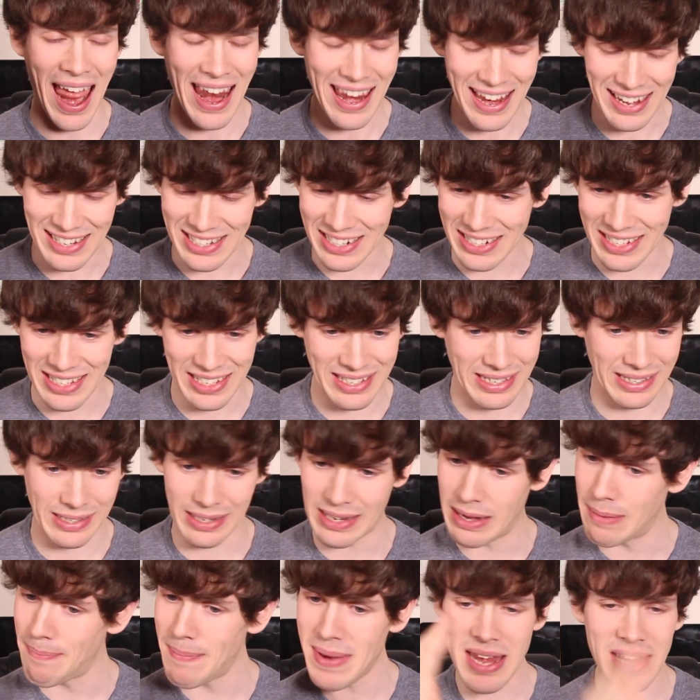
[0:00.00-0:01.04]
and it just
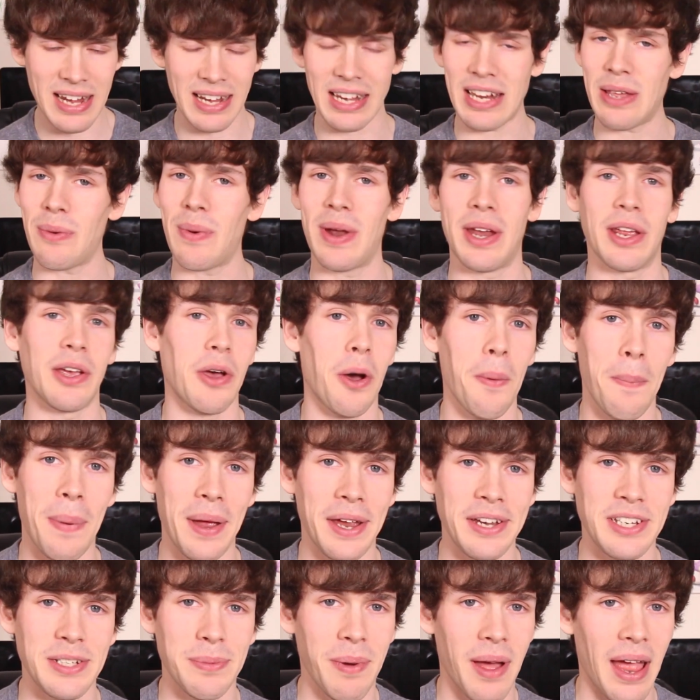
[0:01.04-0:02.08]
immediately went and got
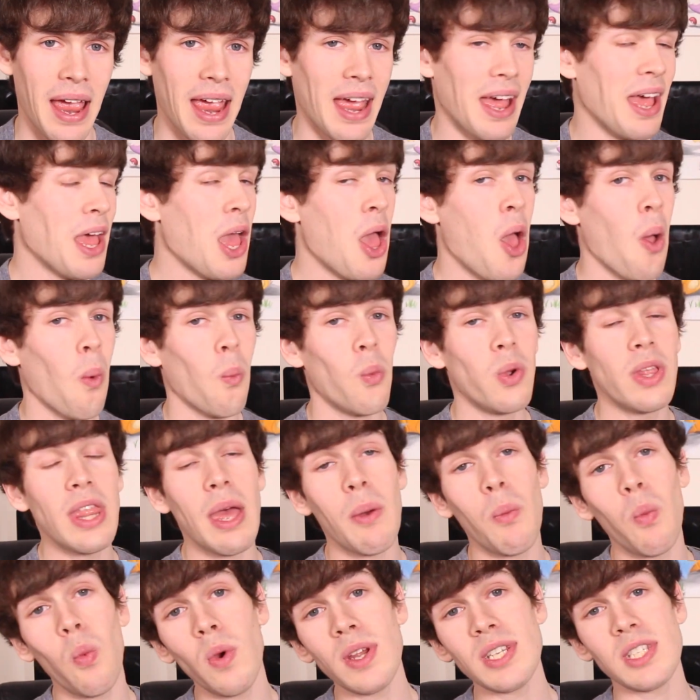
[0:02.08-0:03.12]
pictured by it. We
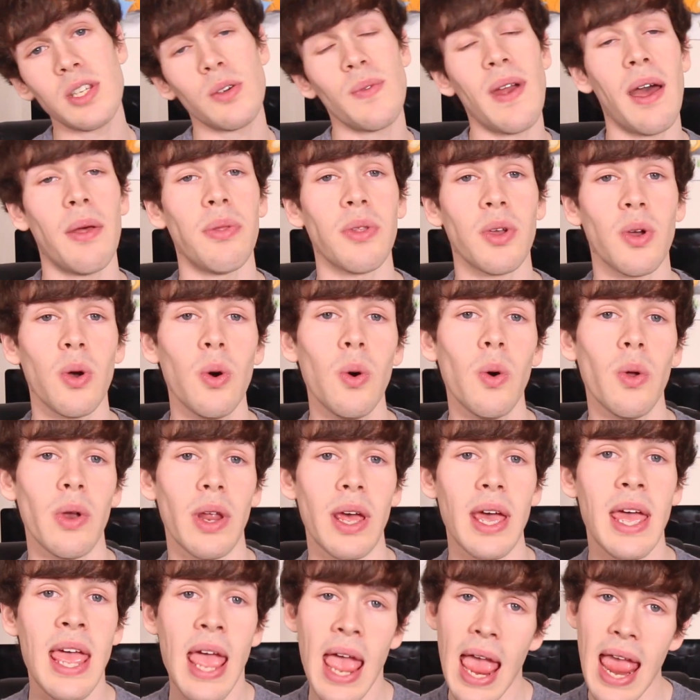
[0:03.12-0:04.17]
then whisked around the
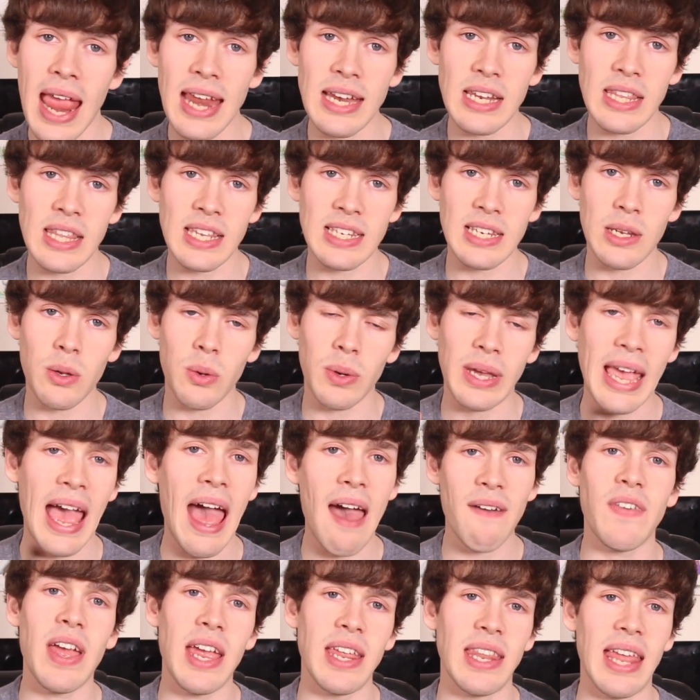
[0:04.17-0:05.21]
corner into this little
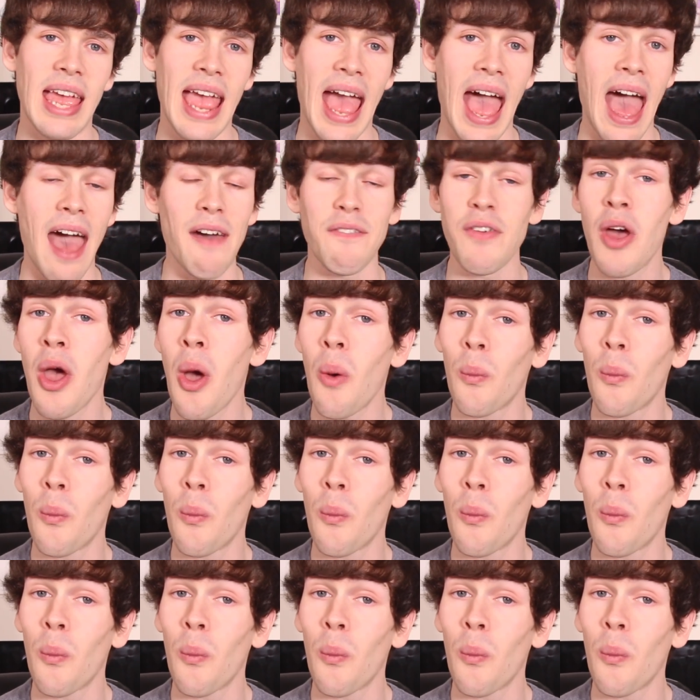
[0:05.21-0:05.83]
cafe they have,